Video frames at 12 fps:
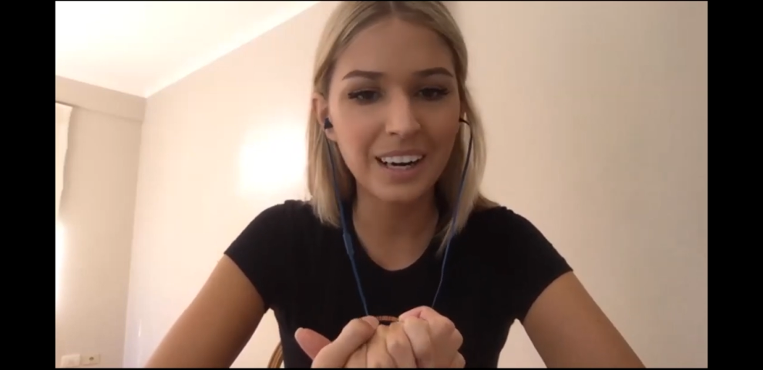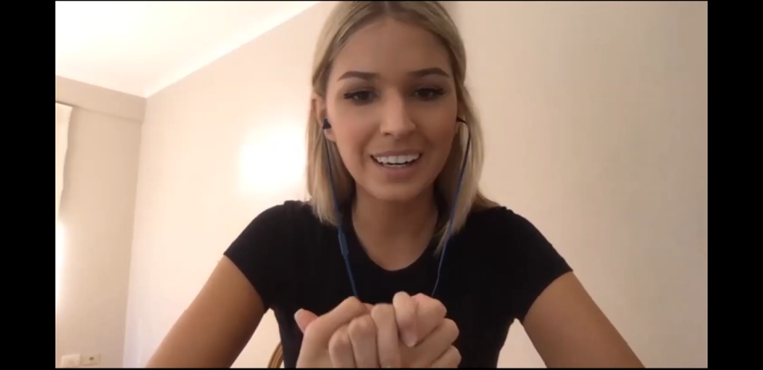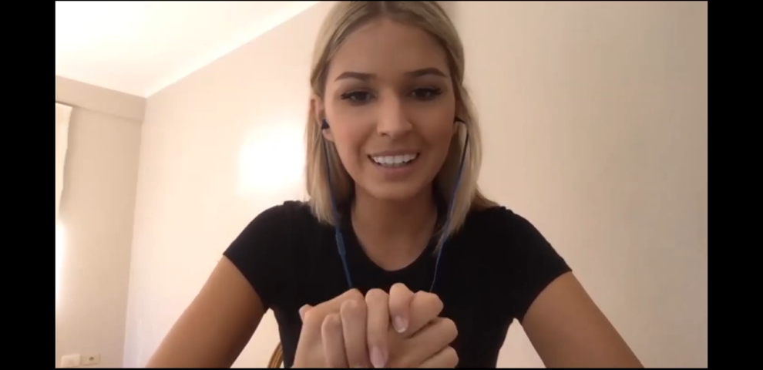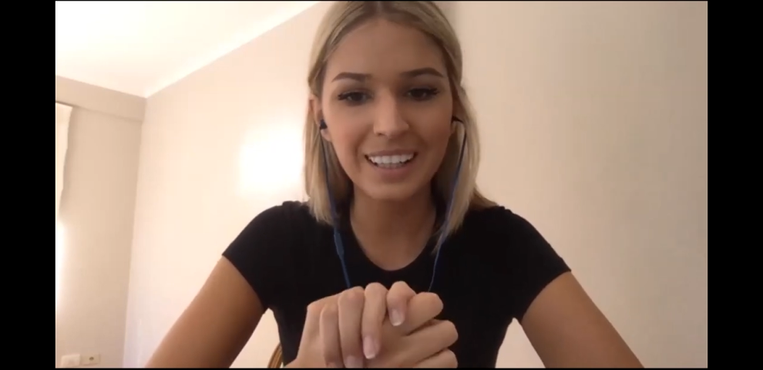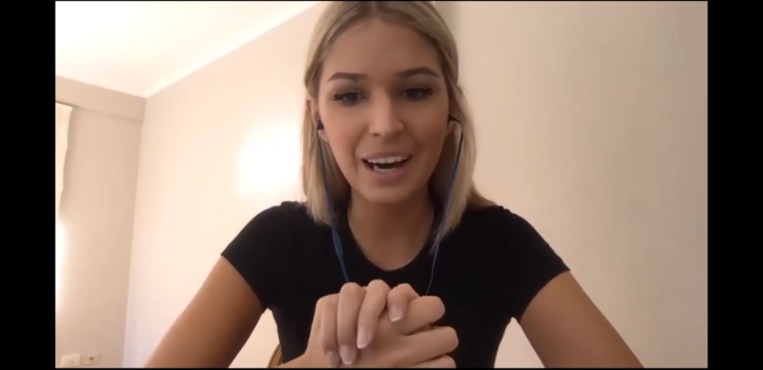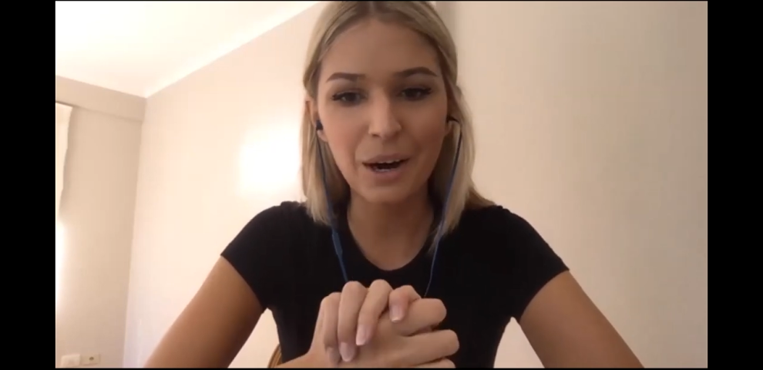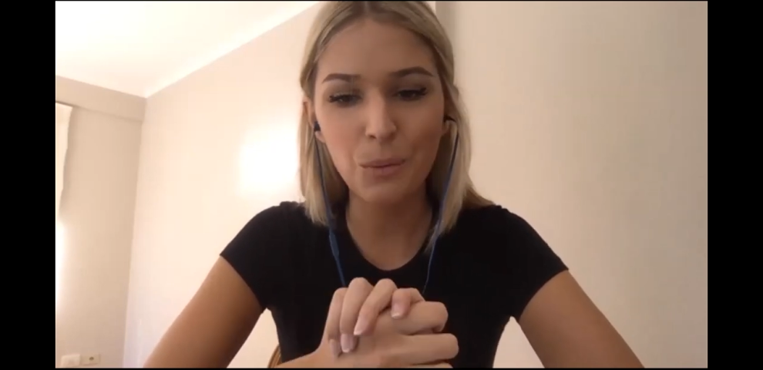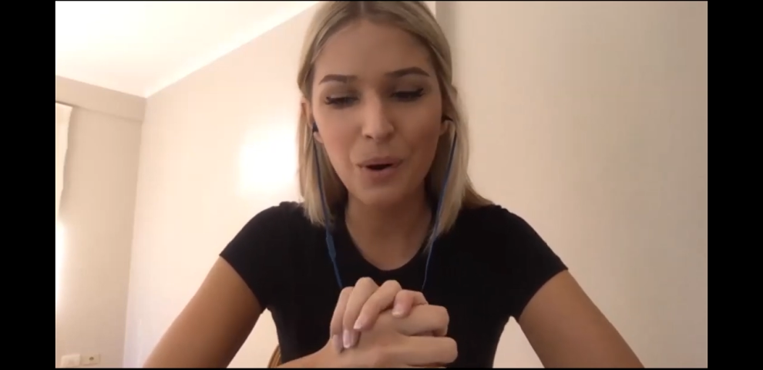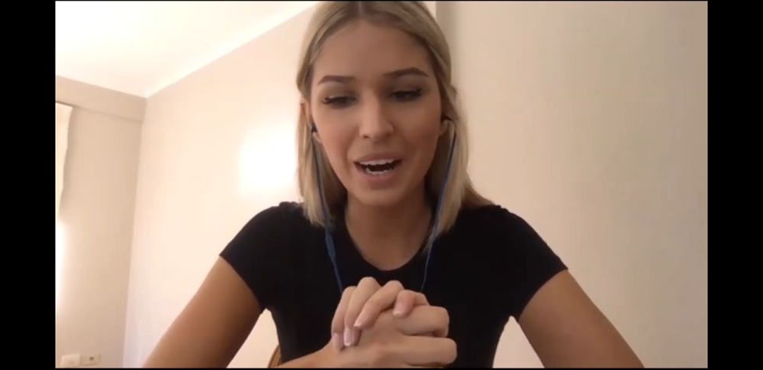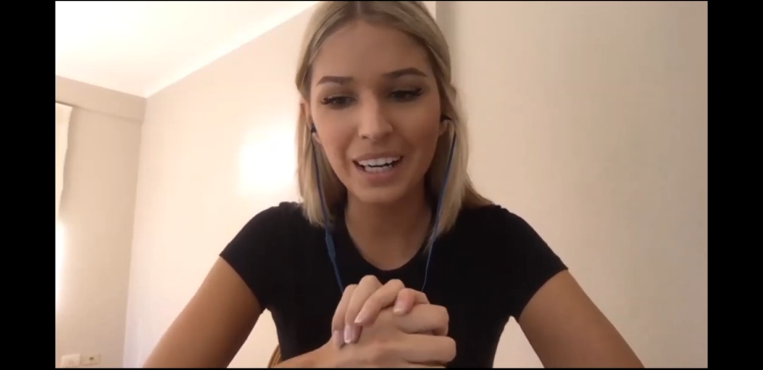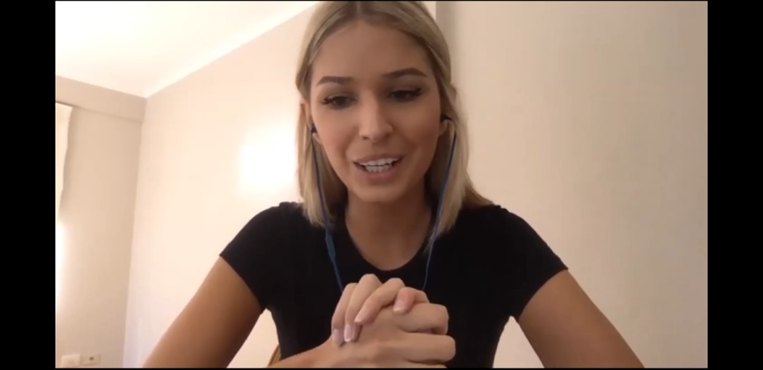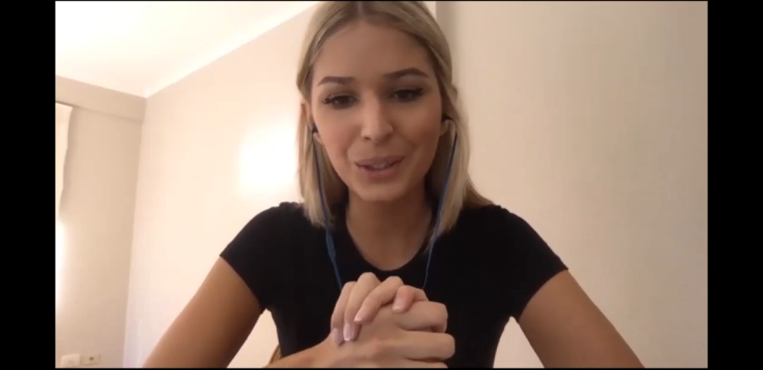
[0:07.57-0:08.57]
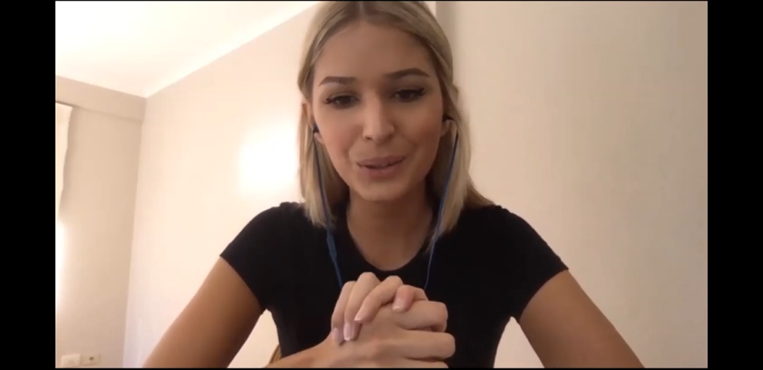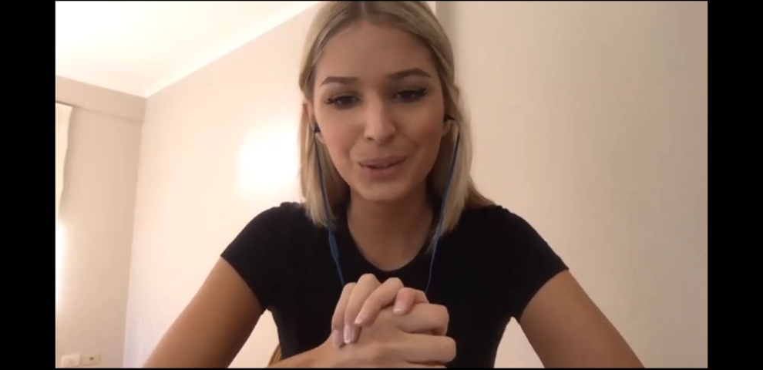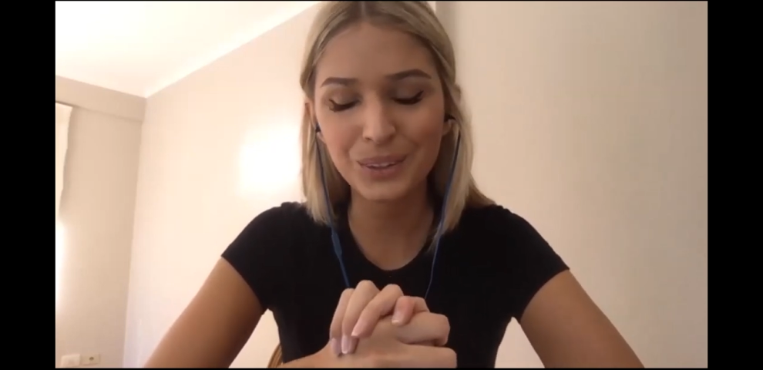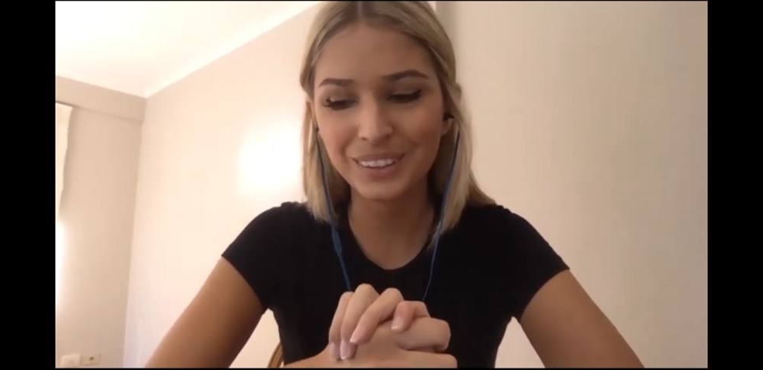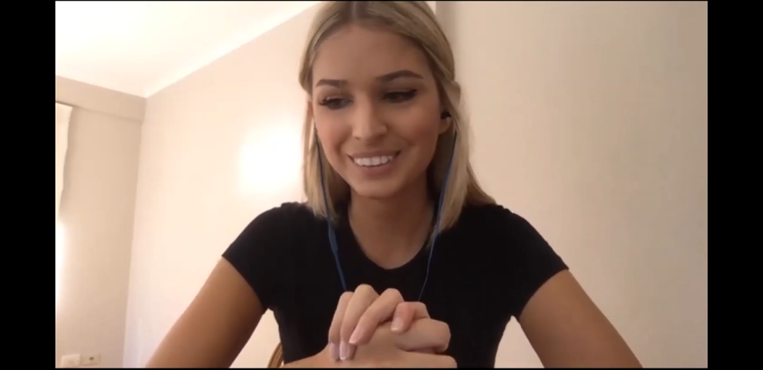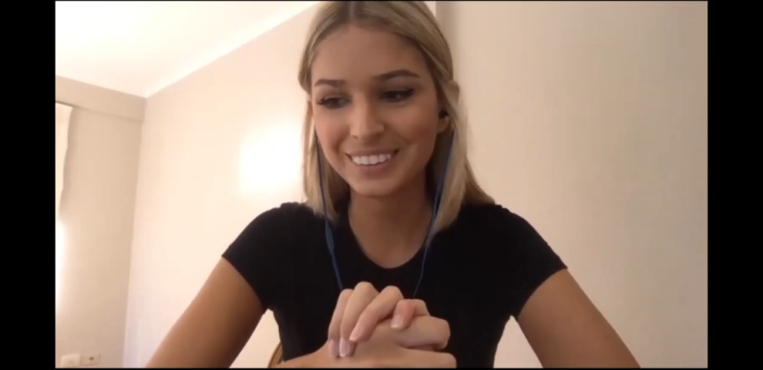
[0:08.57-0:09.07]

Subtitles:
Karl, how are you?